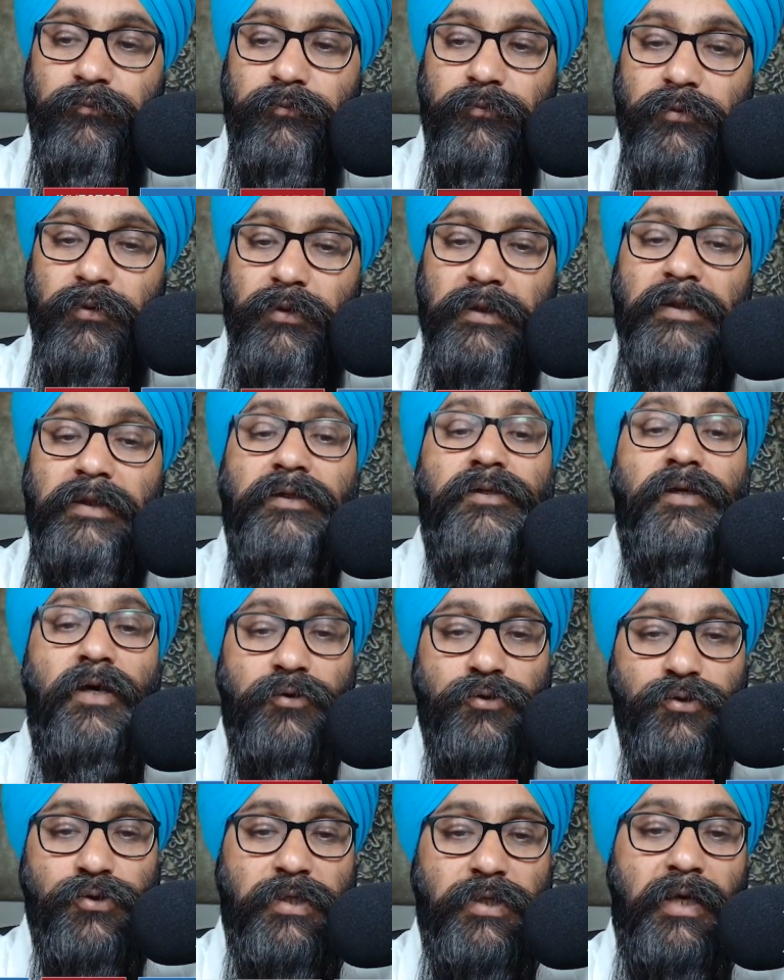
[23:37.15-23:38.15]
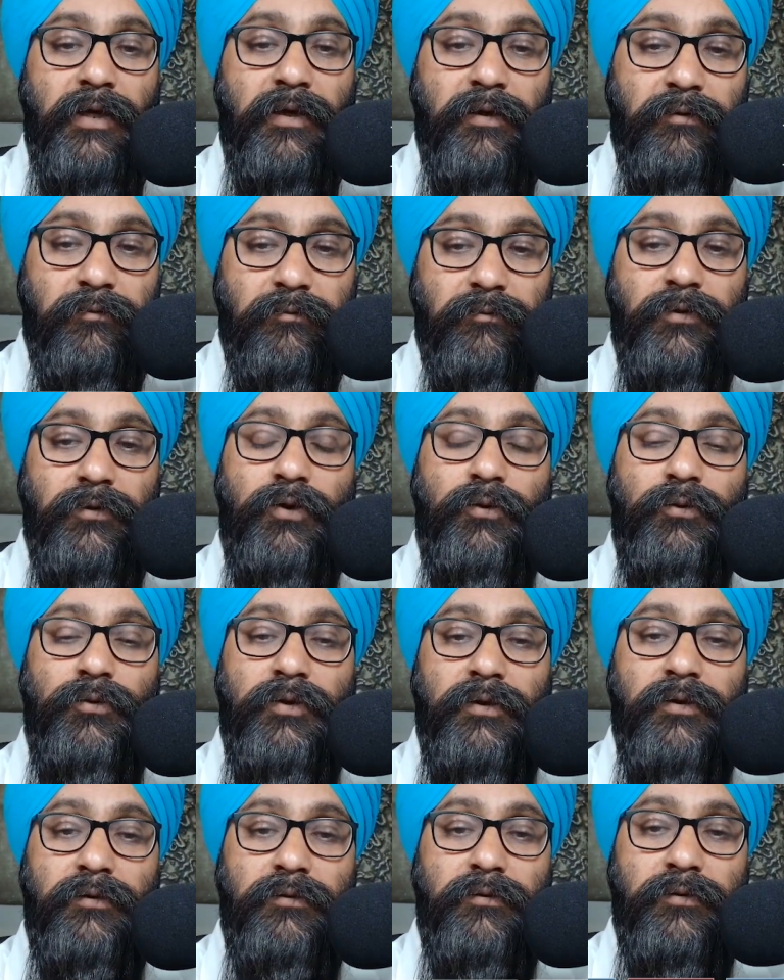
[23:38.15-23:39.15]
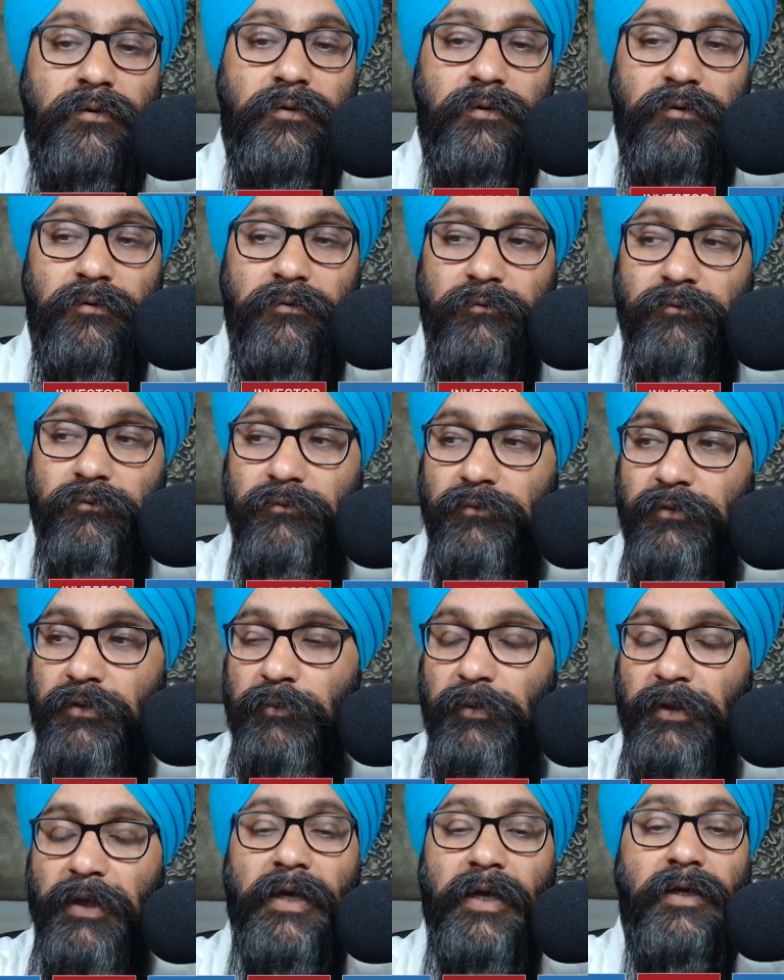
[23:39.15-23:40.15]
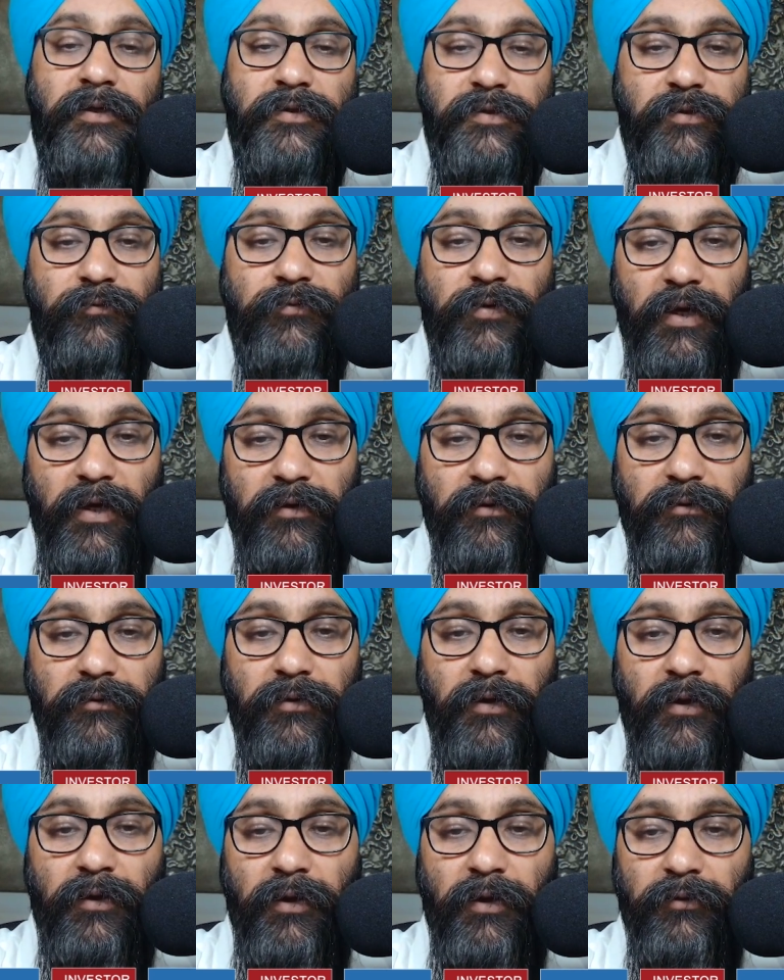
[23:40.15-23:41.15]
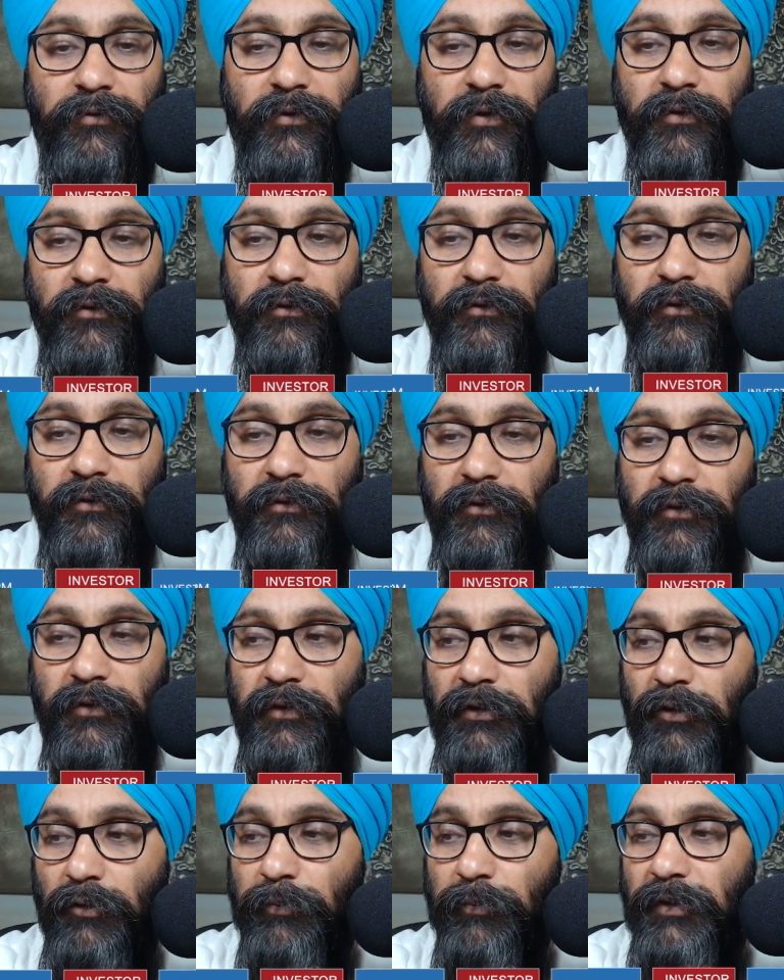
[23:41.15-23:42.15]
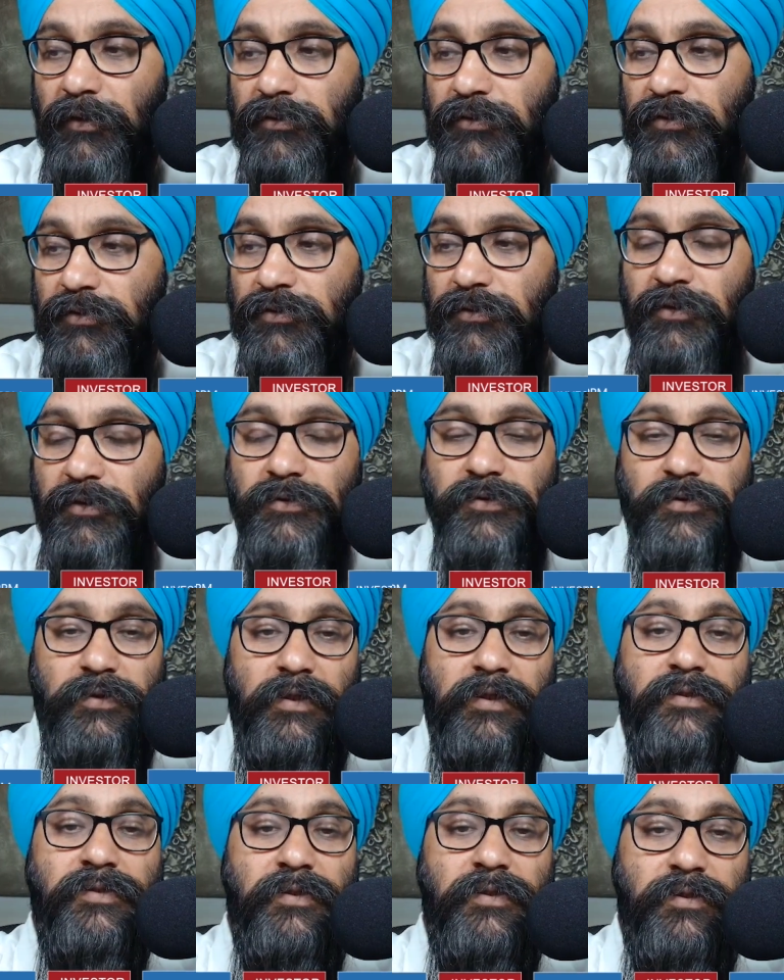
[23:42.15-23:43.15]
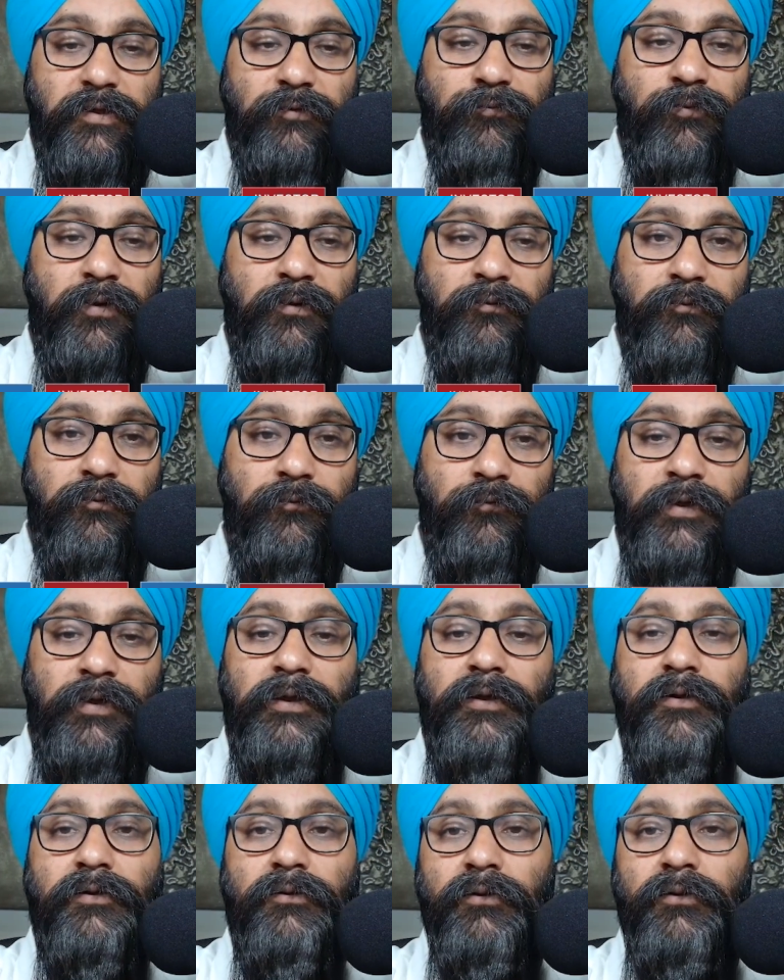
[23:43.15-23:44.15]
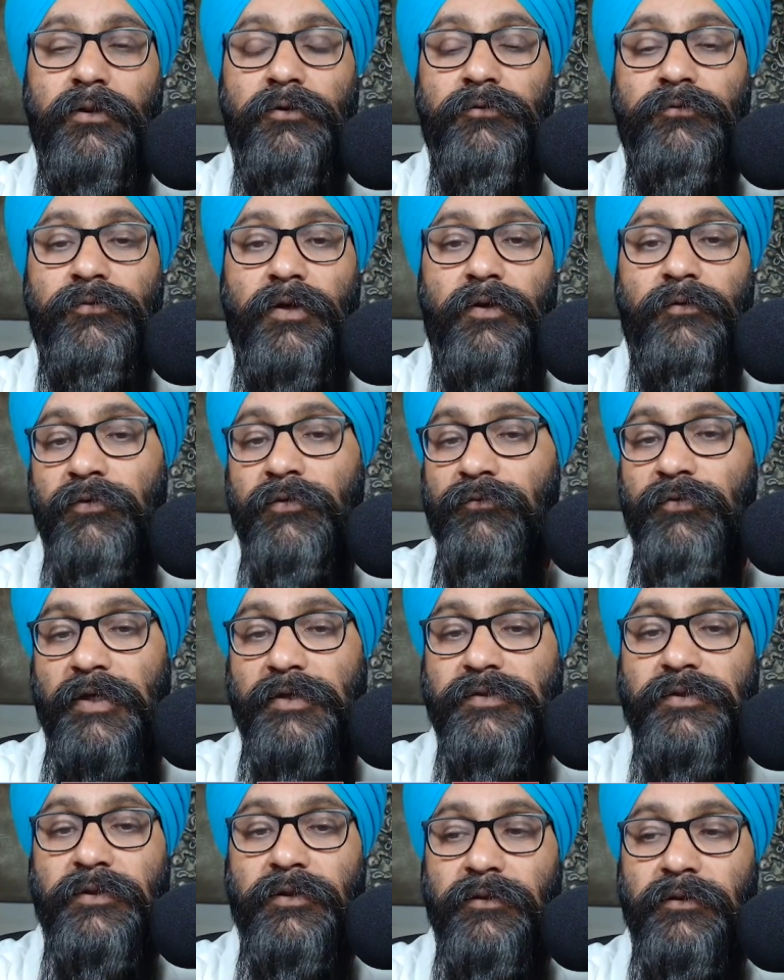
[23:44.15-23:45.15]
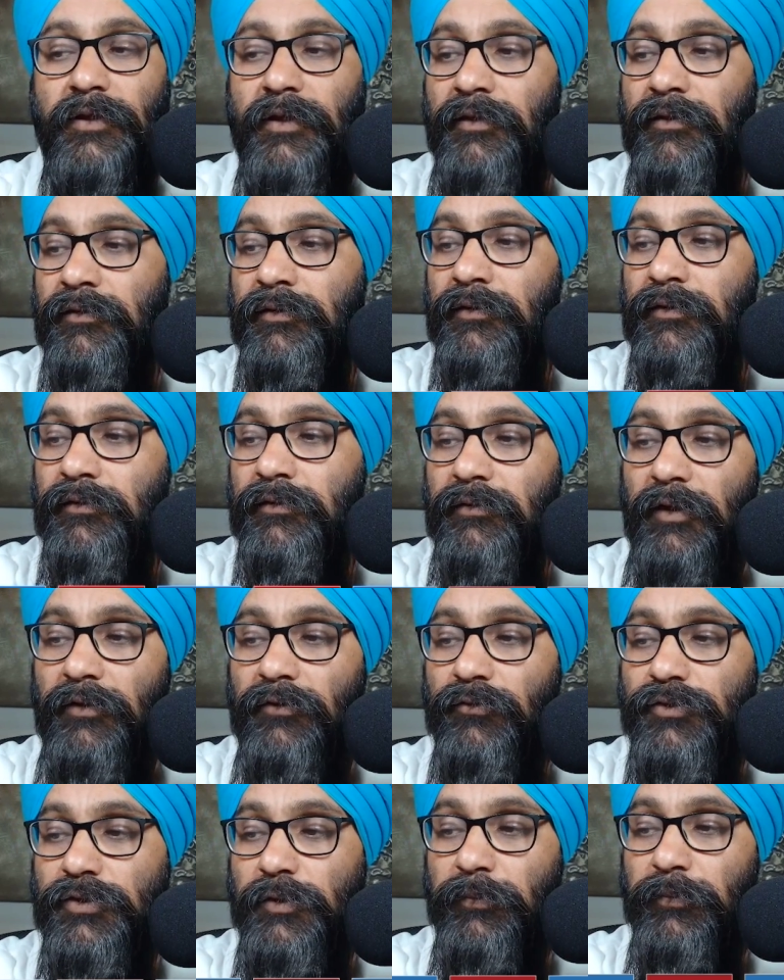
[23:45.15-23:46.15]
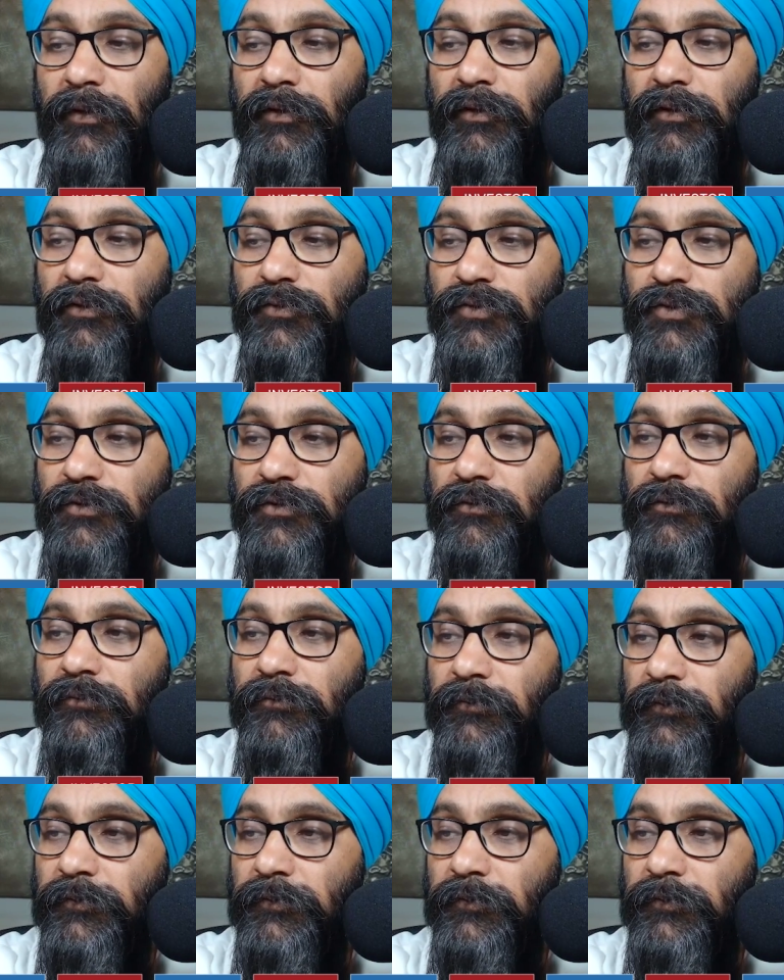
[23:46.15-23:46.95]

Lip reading: need to understand, the mechanics of that. I think a little bit, just because it is a different vehicle of investing than they're typically used to.